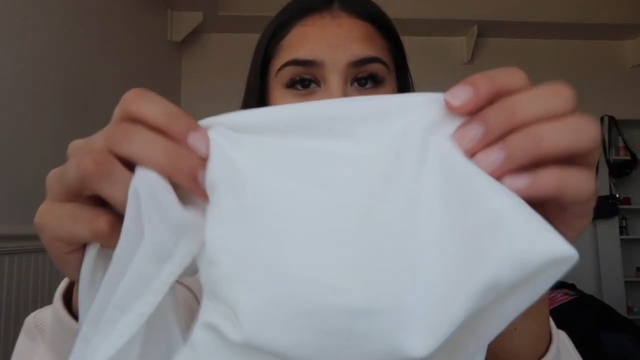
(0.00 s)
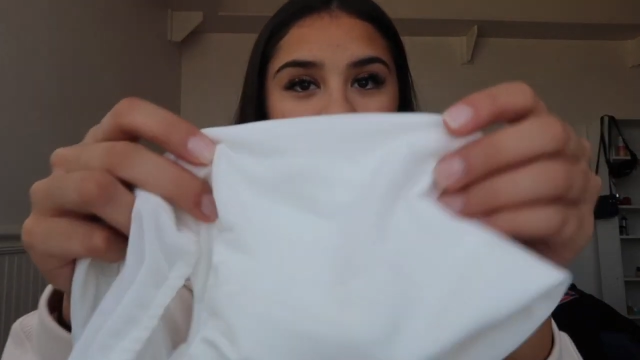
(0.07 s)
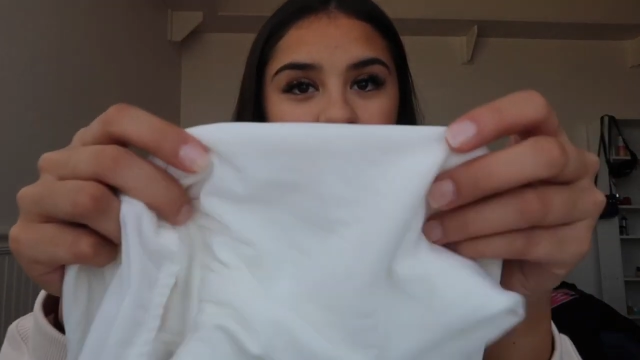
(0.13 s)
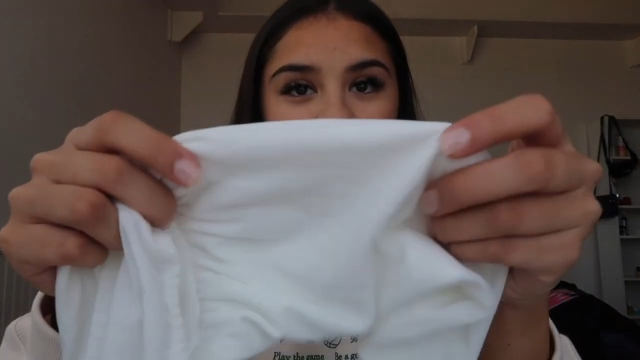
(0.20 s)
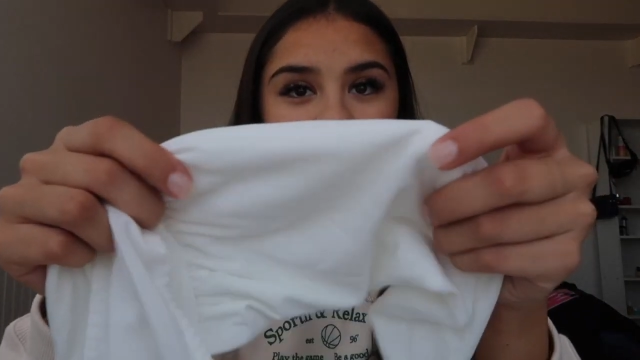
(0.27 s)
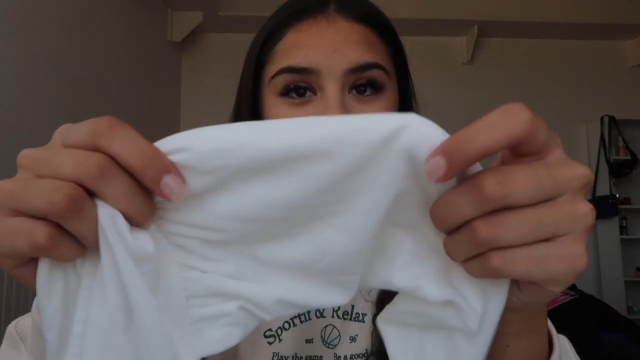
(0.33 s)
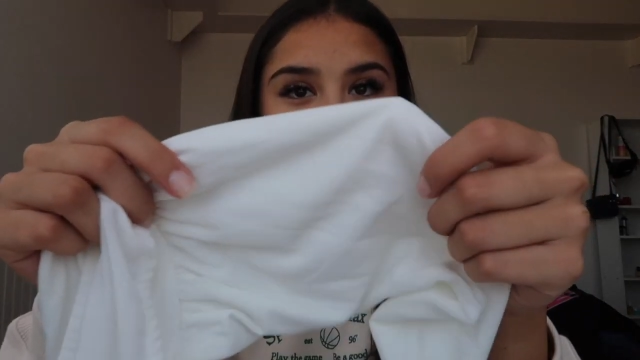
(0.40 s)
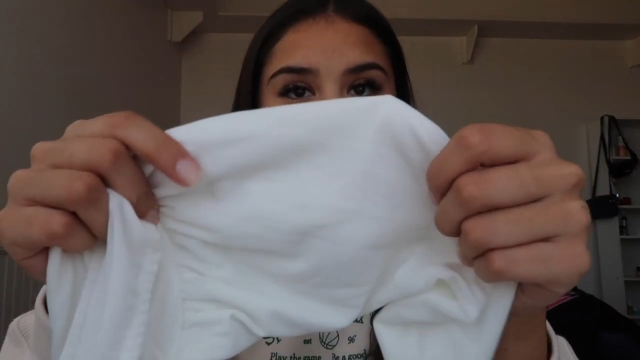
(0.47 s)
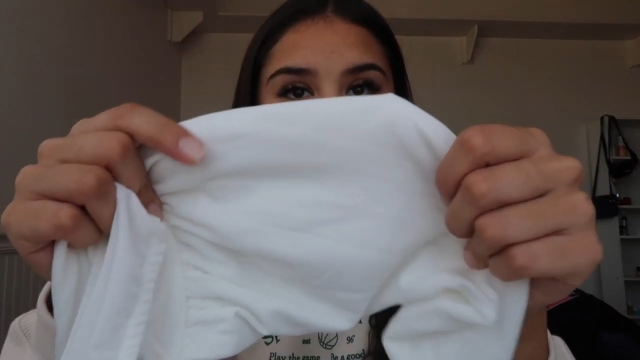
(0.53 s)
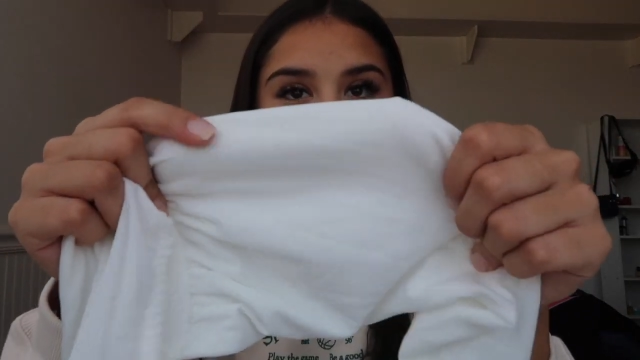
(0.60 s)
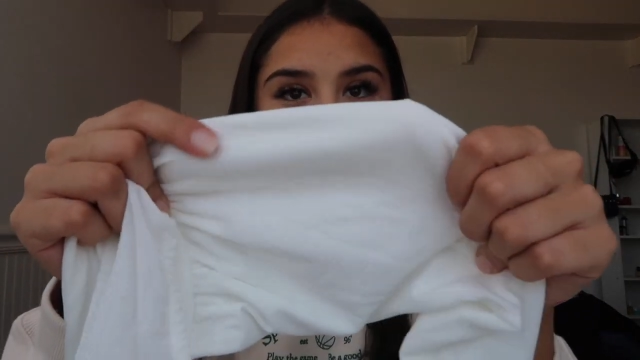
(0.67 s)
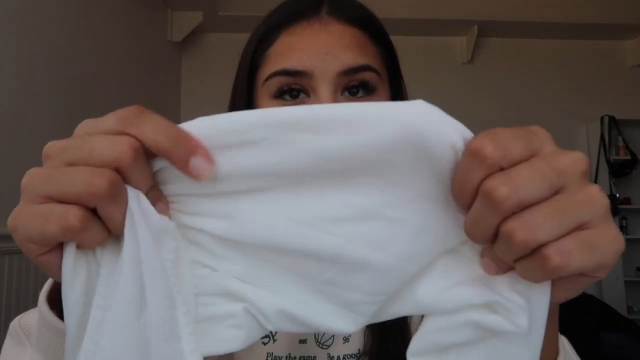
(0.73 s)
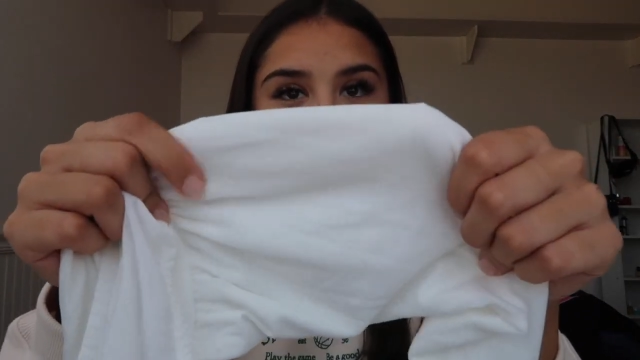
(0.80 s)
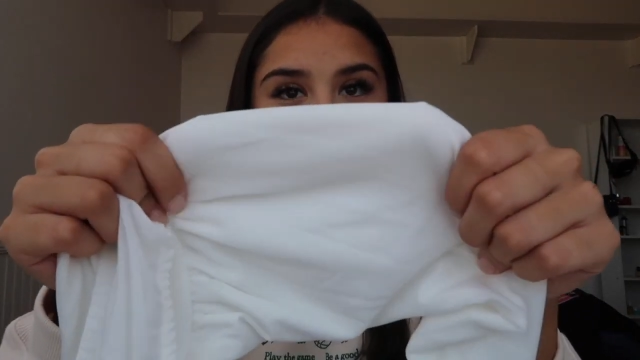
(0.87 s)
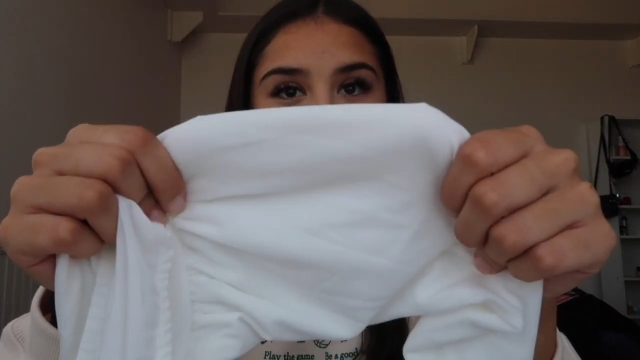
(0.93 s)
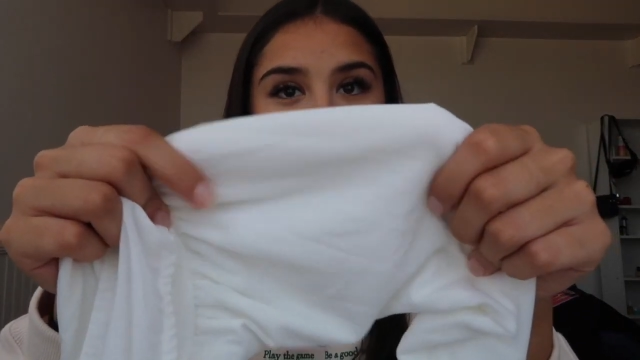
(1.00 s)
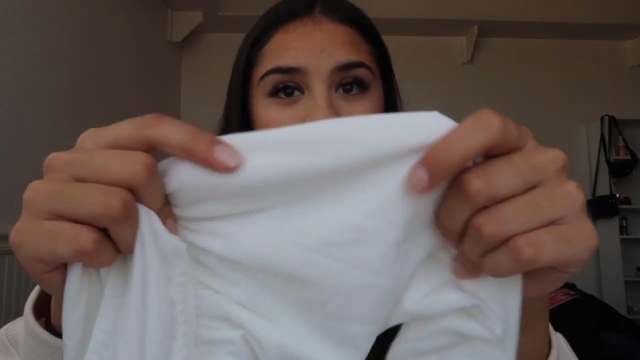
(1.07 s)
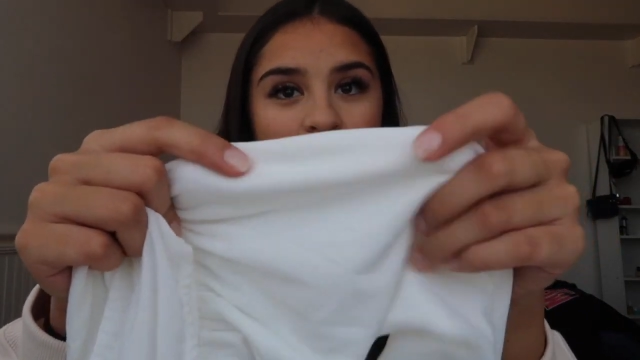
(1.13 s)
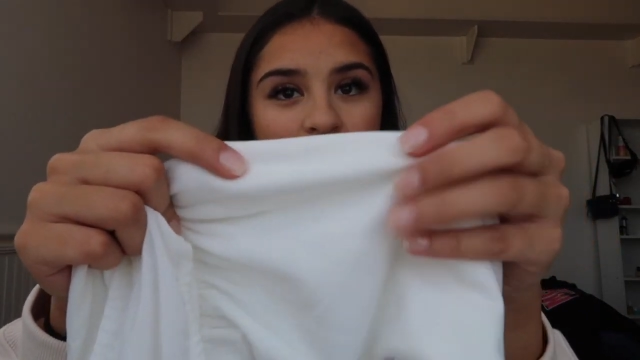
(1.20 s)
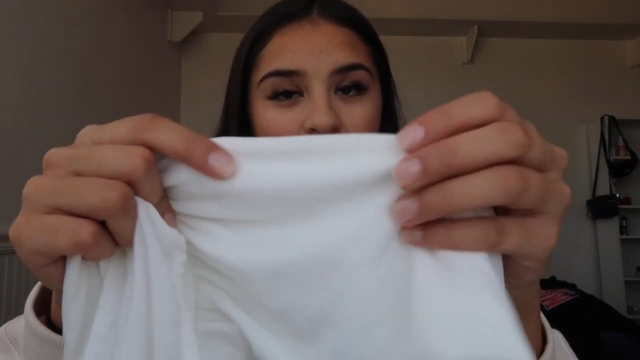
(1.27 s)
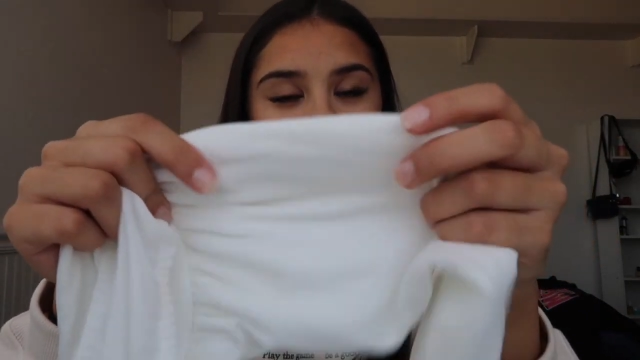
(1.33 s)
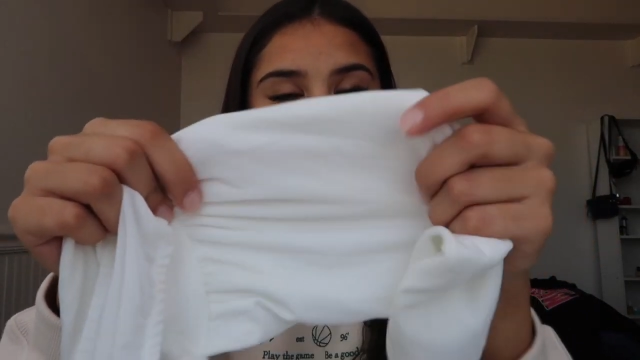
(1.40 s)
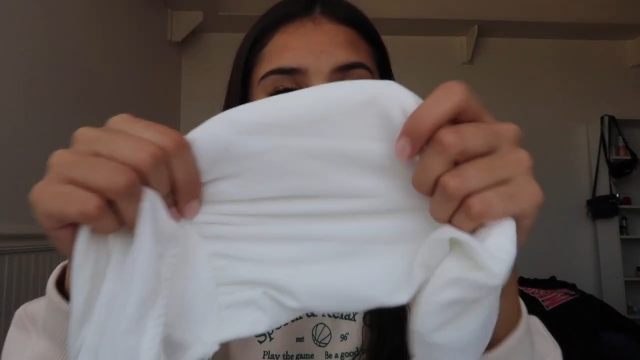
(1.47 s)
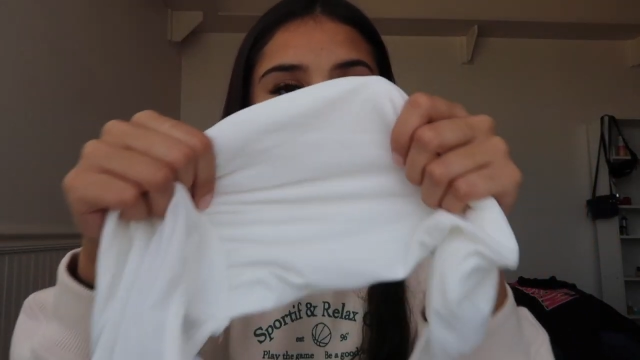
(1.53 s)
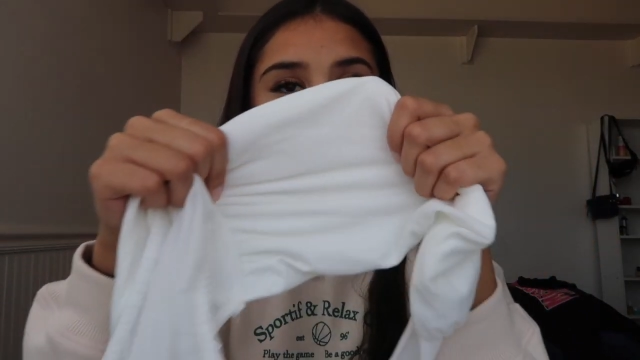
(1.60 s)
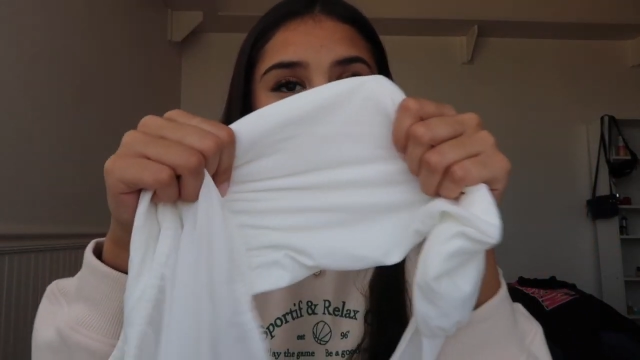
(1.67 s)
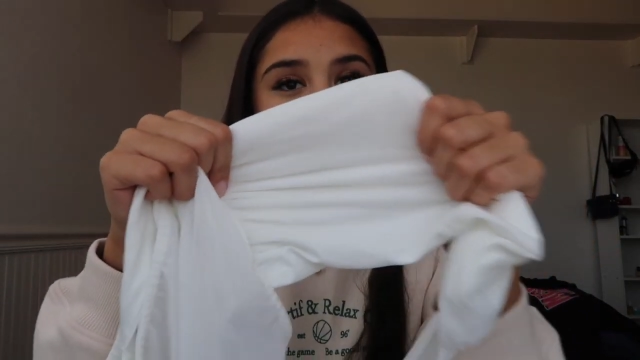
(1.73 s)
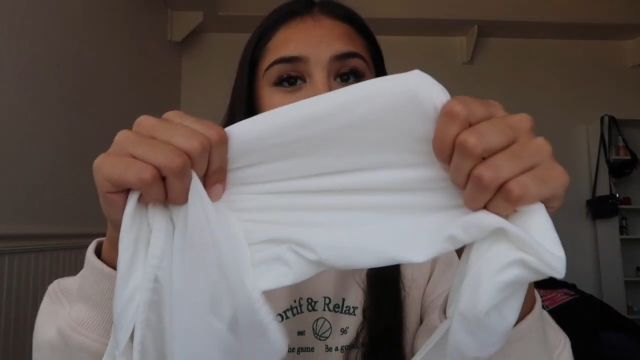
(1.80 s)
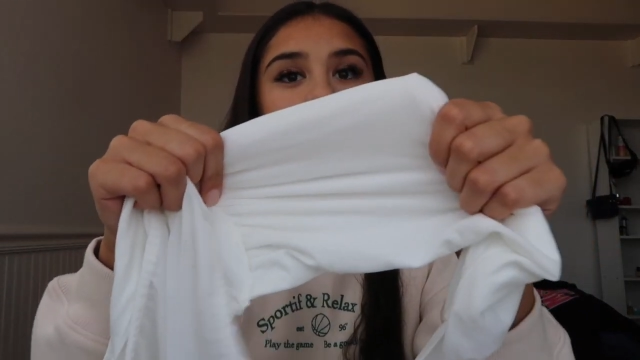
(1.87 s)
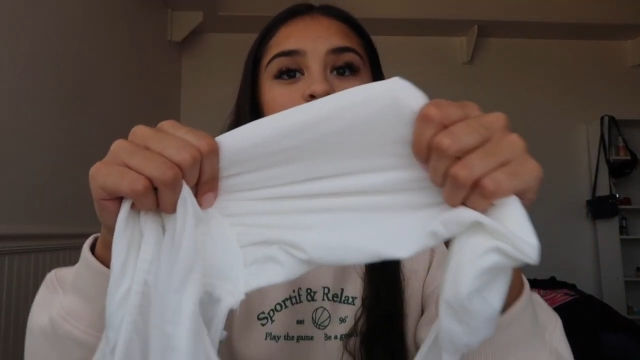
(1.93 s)
Like, this front piece, I thought it
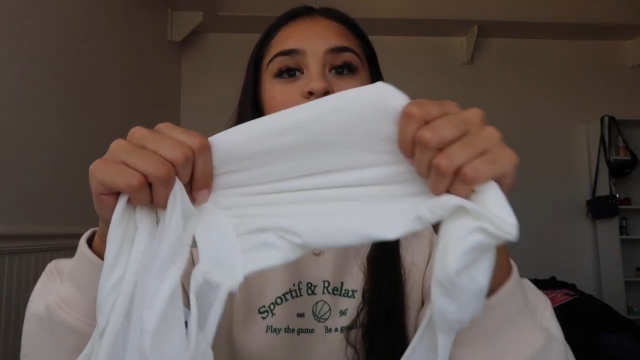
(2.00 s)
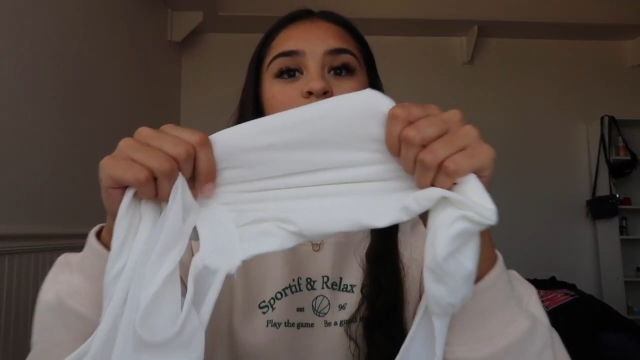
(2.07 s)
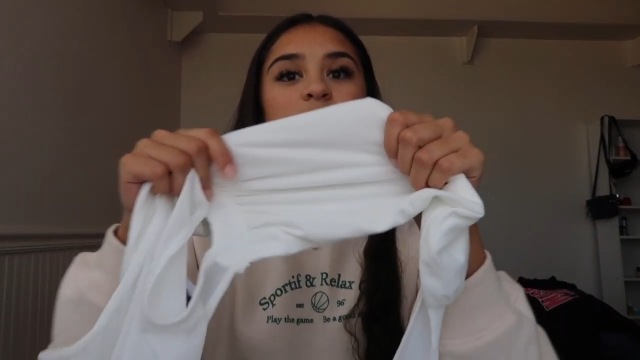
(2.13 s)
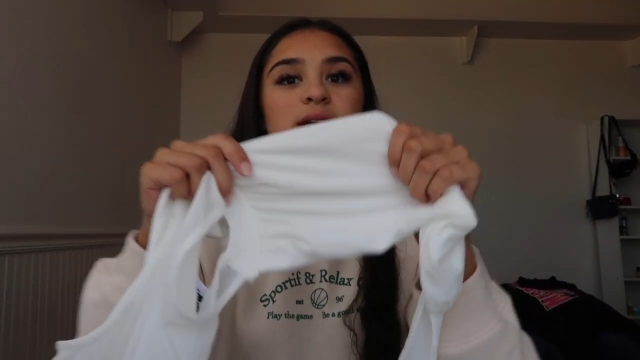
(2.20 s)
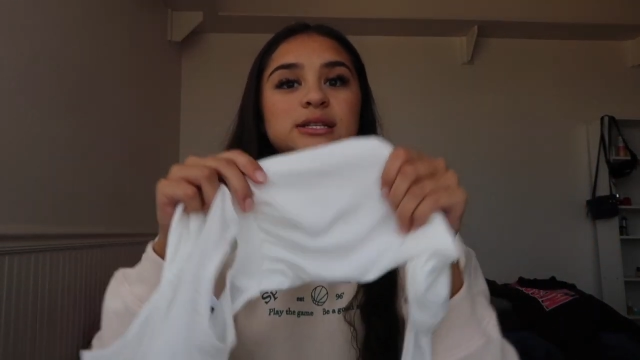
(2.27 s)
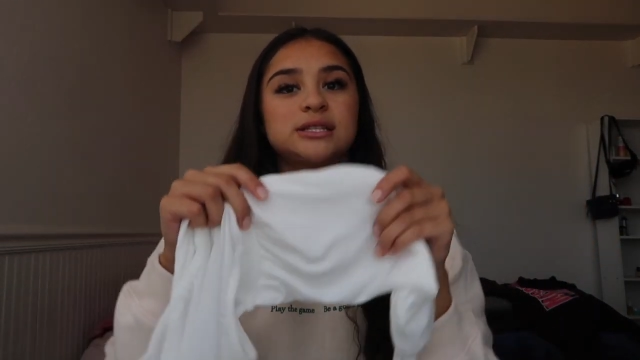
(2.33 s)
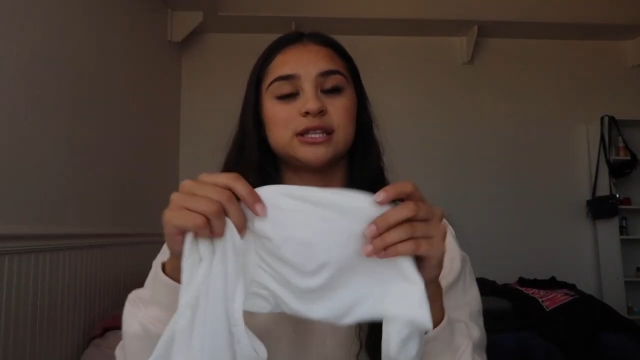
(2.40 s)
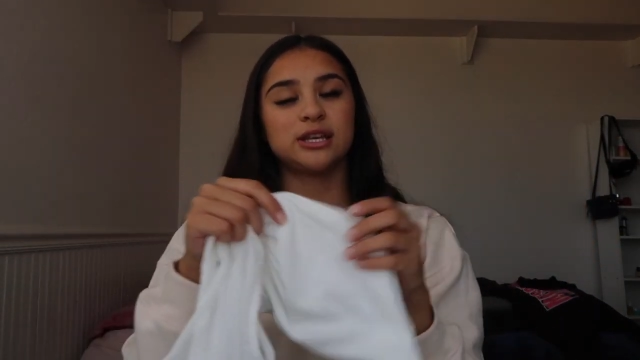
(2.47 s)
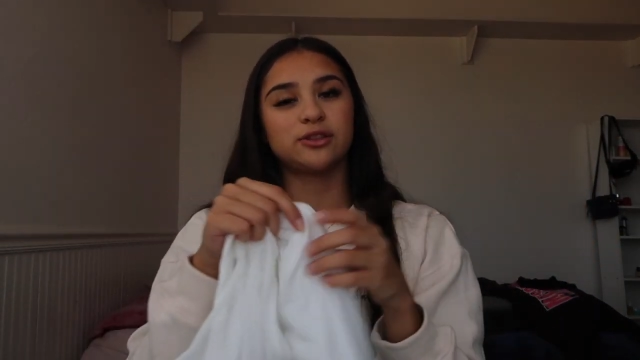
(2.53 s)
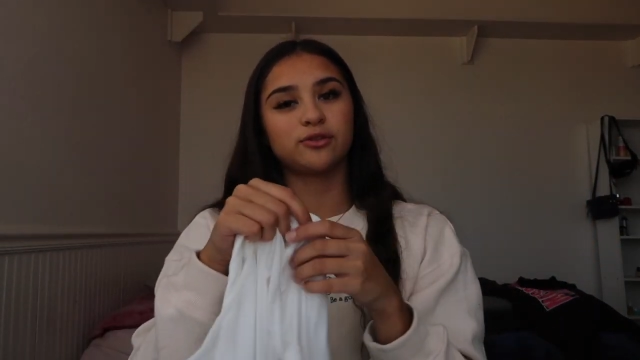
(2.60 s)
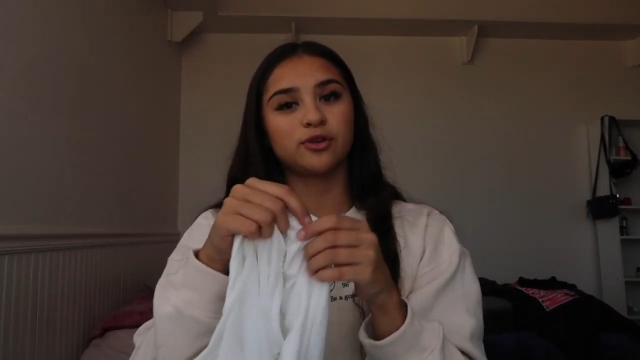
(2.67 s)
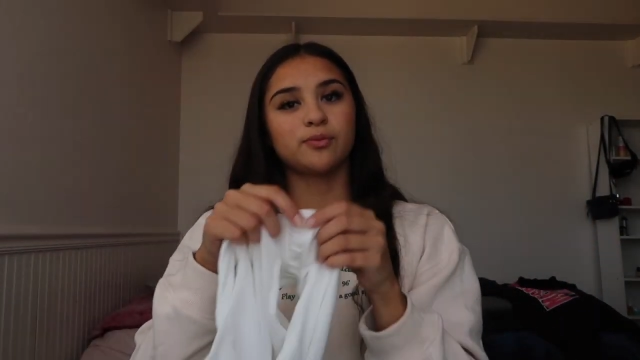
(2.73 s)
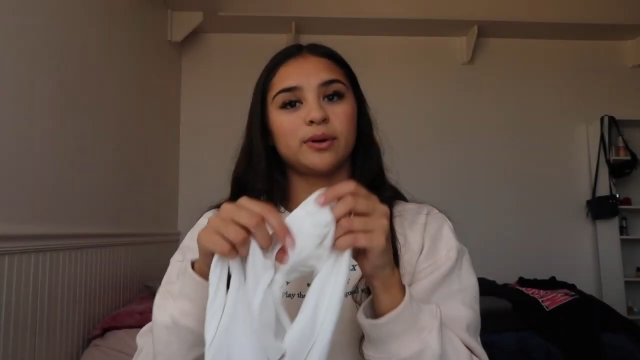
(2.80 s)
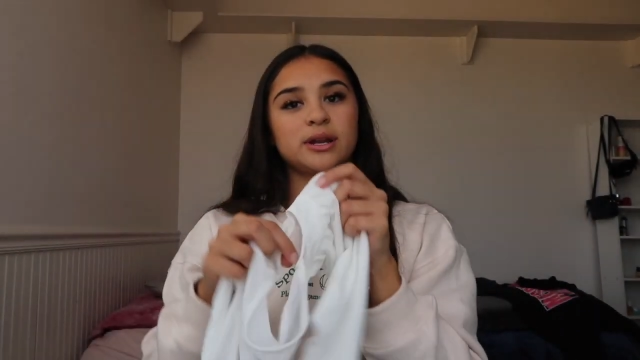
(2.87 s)
was gonna be see-through,